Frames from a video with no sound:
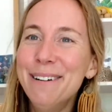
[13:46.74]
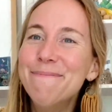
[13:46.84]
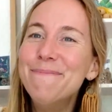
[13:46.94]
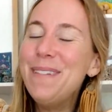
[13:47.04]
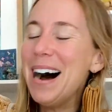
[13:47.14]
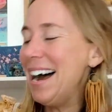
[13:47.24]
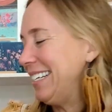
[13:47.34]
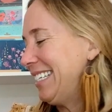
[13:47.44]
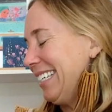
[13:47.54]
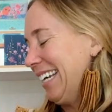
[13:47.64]

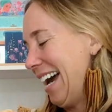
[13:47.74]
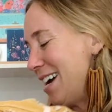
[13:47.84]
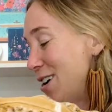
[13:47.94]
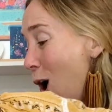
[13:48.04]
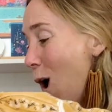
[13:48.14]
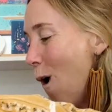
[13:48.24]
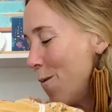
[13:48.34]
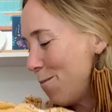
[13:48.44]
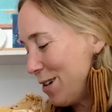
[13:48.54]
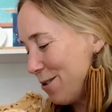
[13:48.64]
But I
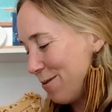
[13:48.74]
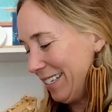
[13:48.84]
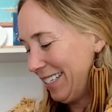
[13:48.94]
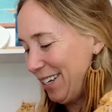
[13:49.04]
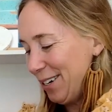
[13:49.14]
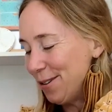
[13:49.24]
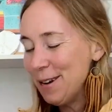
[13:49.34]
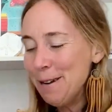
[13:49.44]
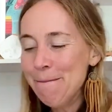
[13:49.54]
hope you will too.